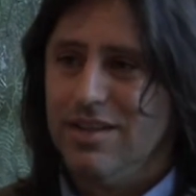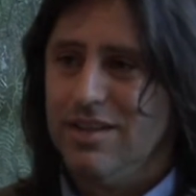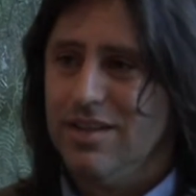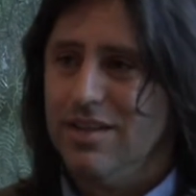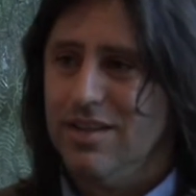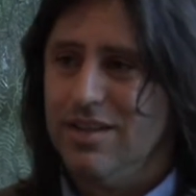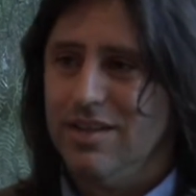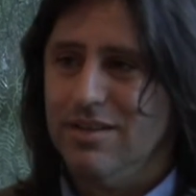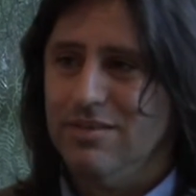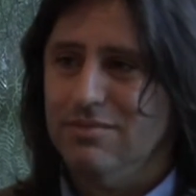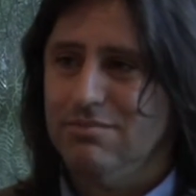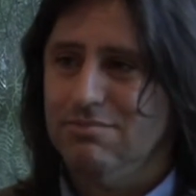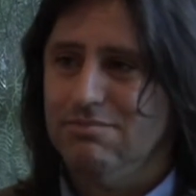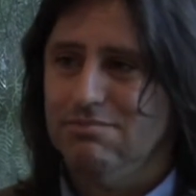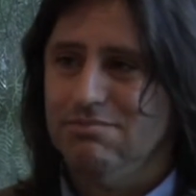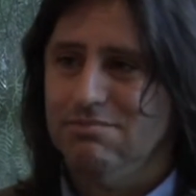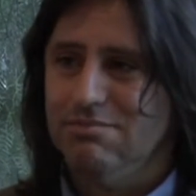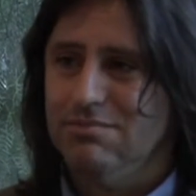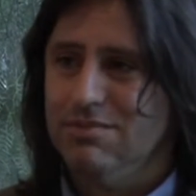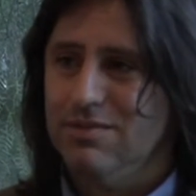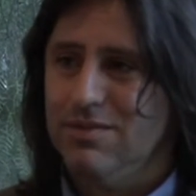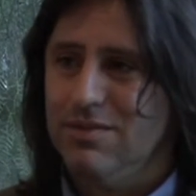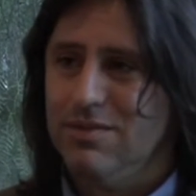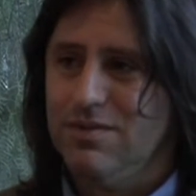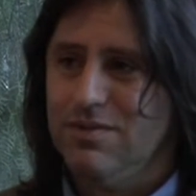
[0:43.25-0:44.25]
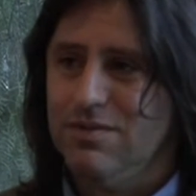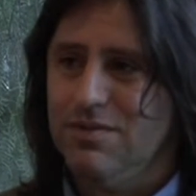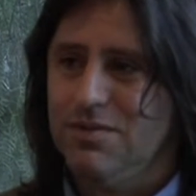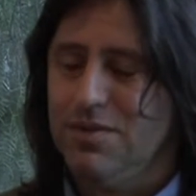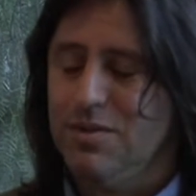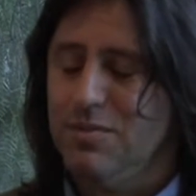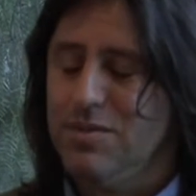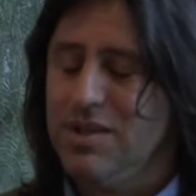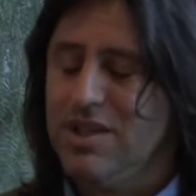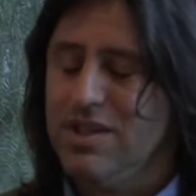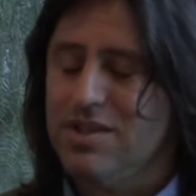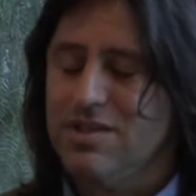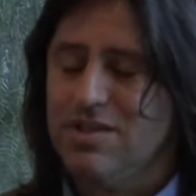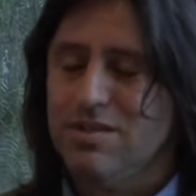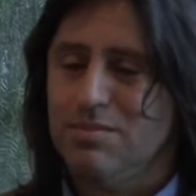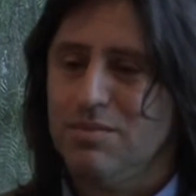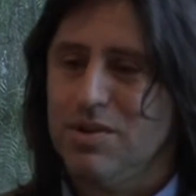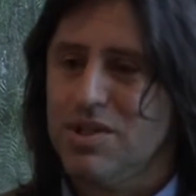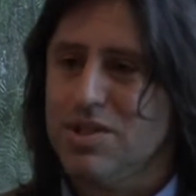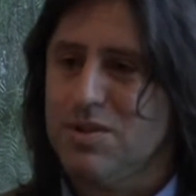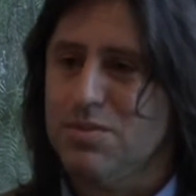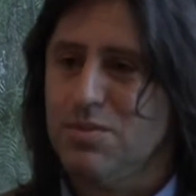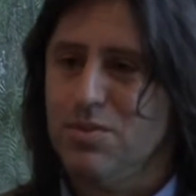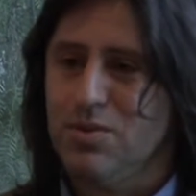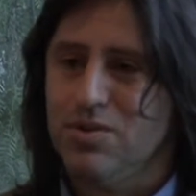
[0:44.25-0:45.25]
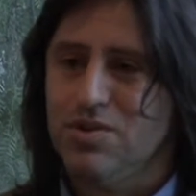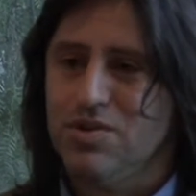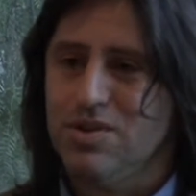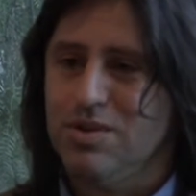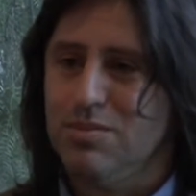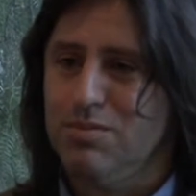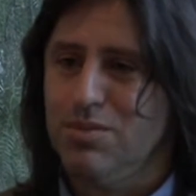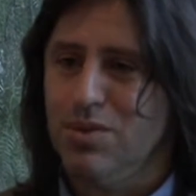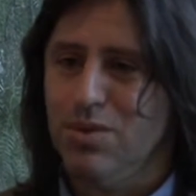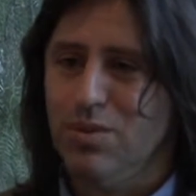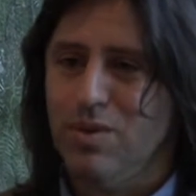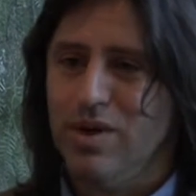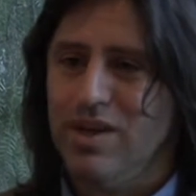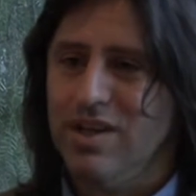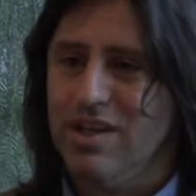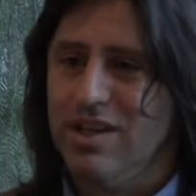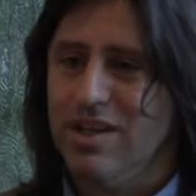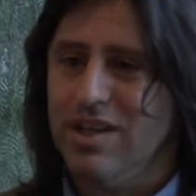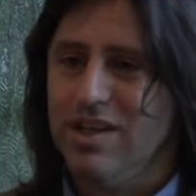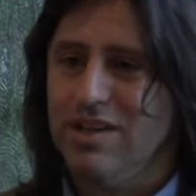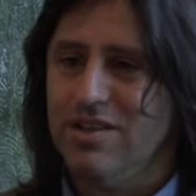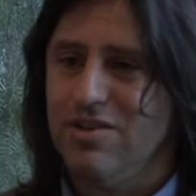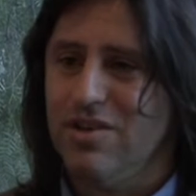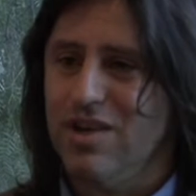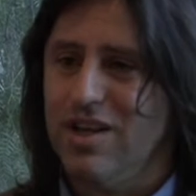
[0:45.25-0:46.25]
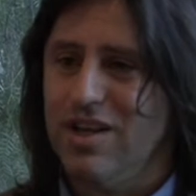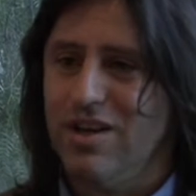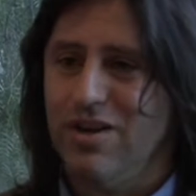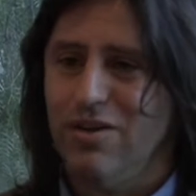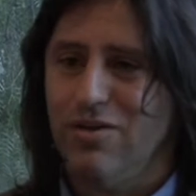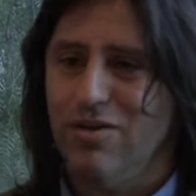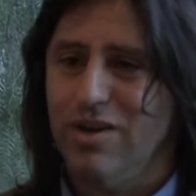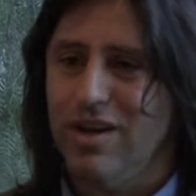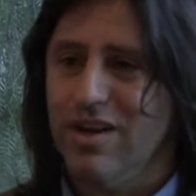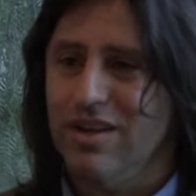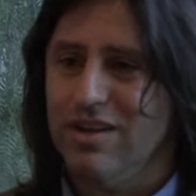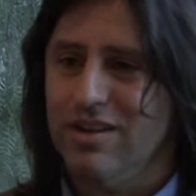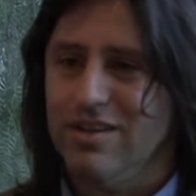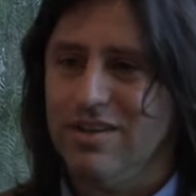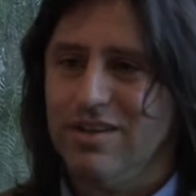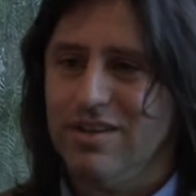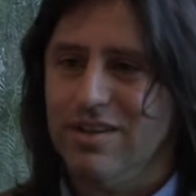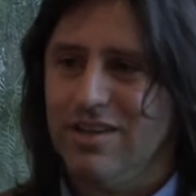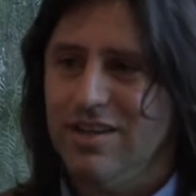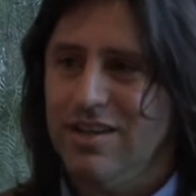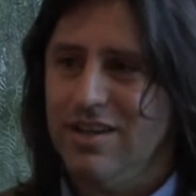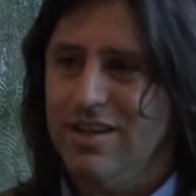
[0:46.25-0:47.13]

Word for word: Um, for me, it's a much more simple way to get your head around